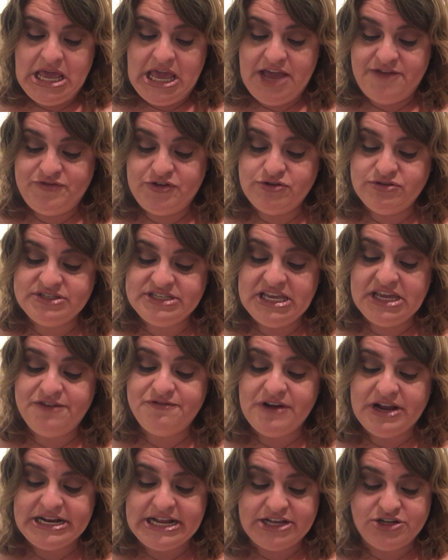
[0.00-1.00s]
If you seek
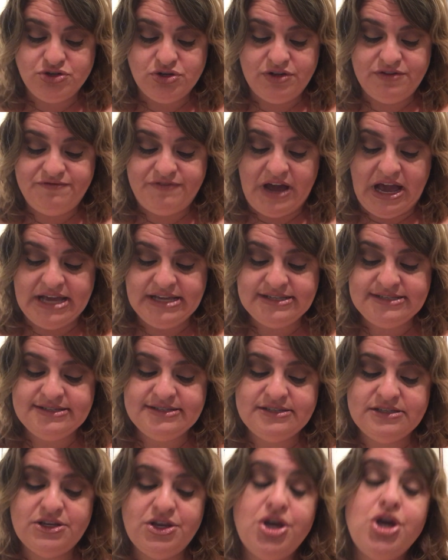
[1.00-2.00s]
financial
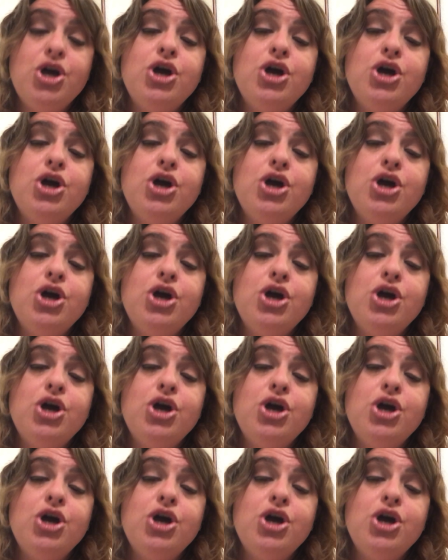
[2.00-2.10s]
advice,